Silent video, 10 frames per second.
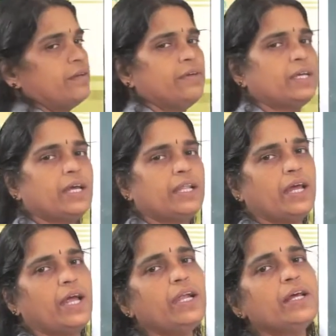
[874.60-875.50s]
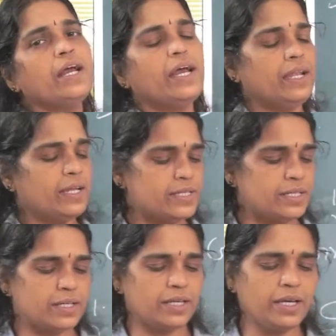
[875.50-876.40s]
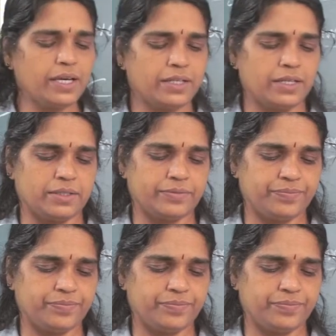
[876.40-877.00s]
You can add letter E there.